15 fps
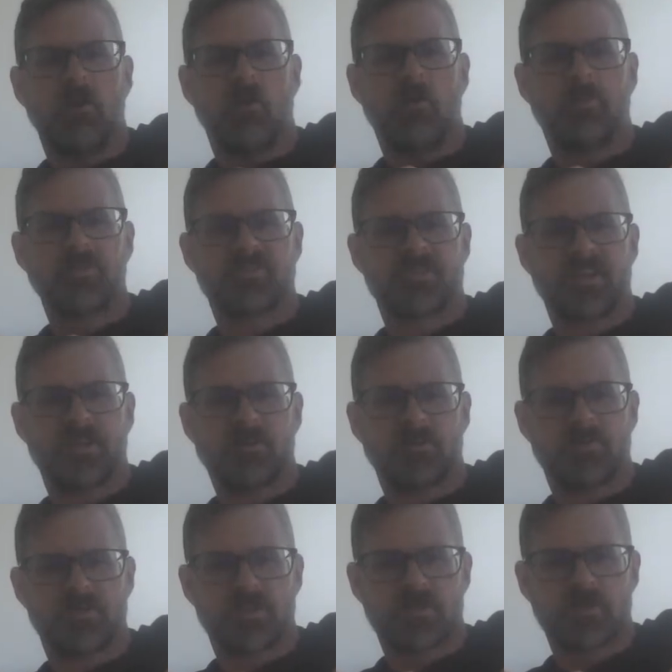Open signal,
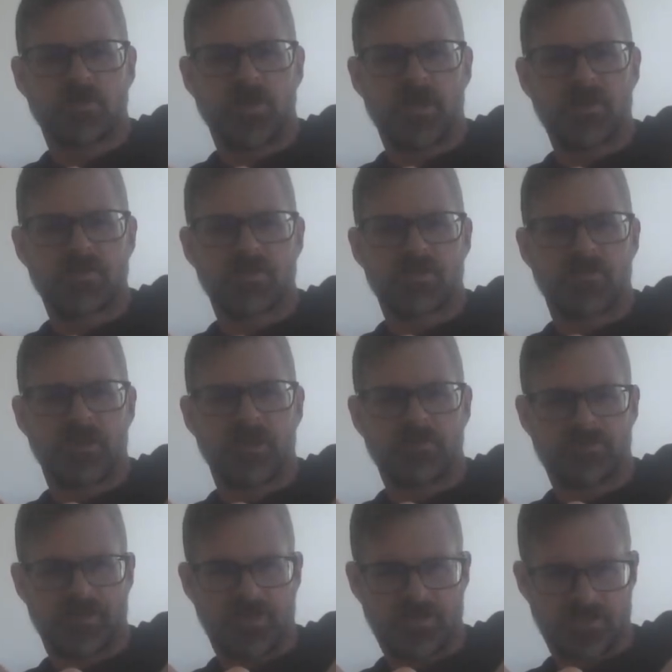position location, around
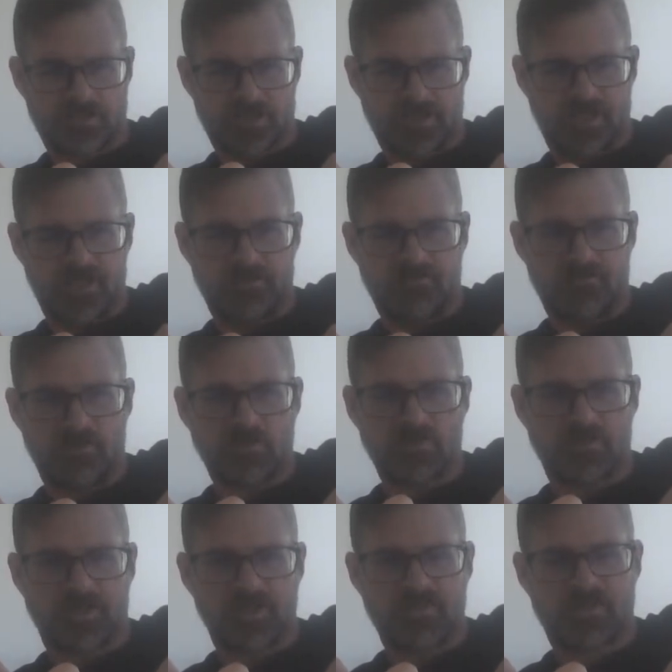rotation line interference location,